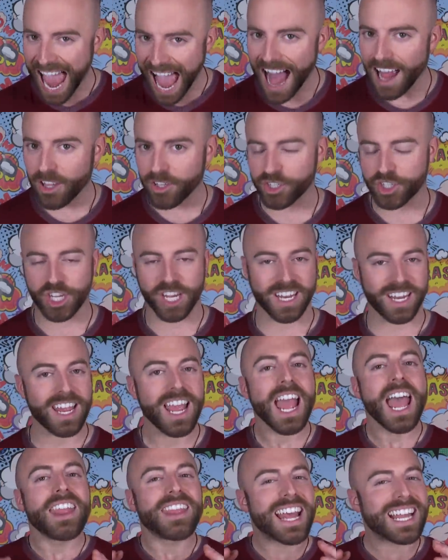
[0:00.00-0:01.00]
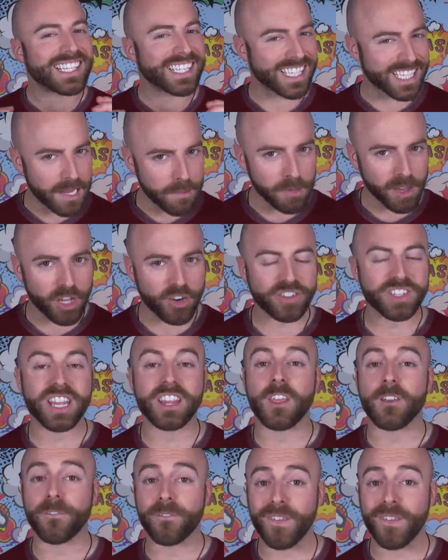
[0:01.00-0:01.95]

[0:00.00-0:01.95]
allergen that's similar to the